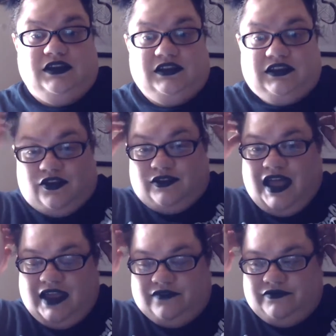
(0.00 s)
go
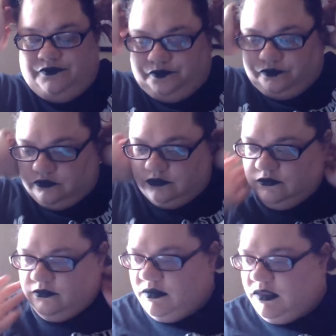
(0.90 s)
live
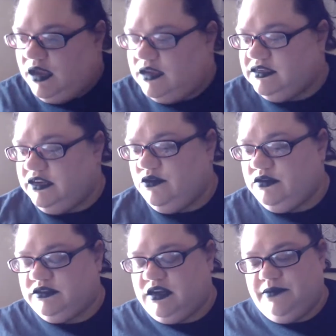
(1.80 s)
because I knew I
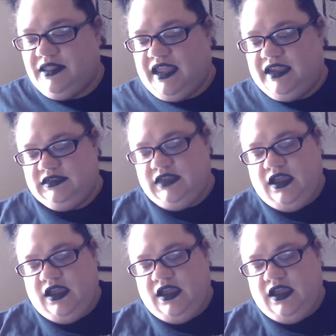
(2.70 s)
was going to be late."